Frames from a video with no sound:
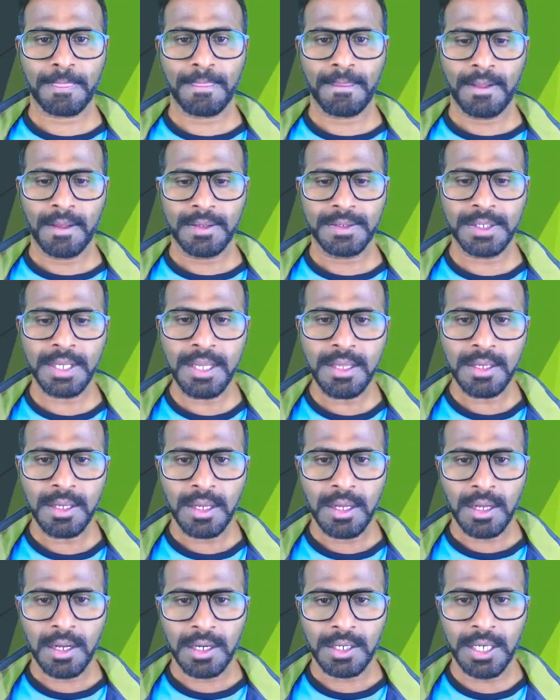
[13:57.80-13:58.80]
See,
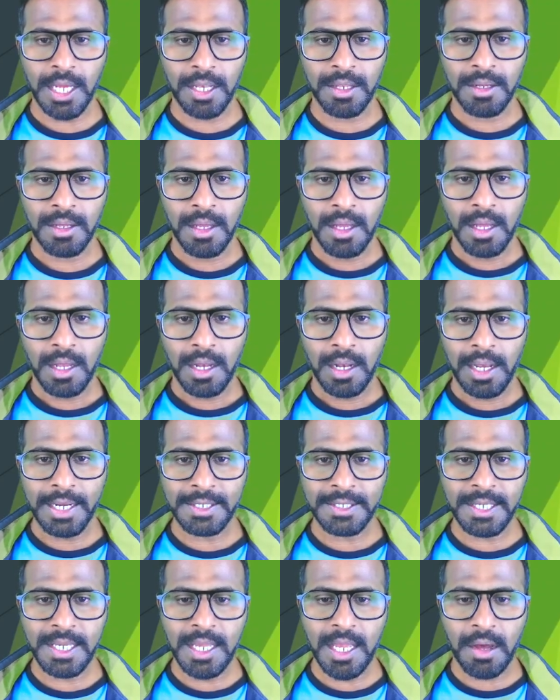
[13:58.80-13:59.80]
done. Let's
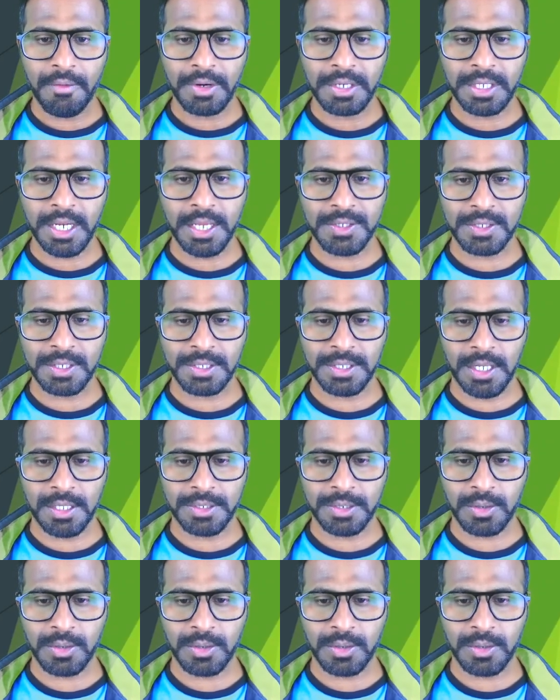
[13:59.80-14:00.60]
see our test results.